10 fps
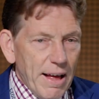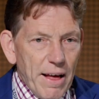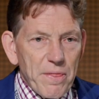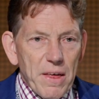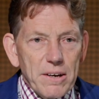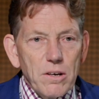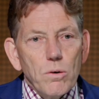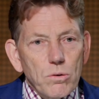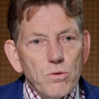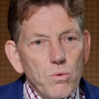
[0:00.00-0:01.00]
and then
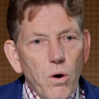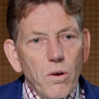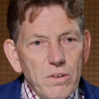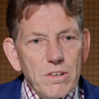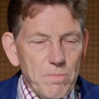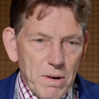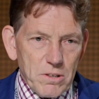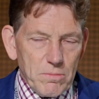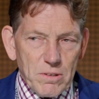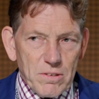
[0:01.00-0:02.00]
go to all these
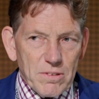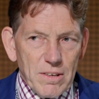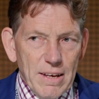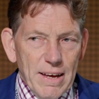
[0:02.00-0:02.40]
measurements.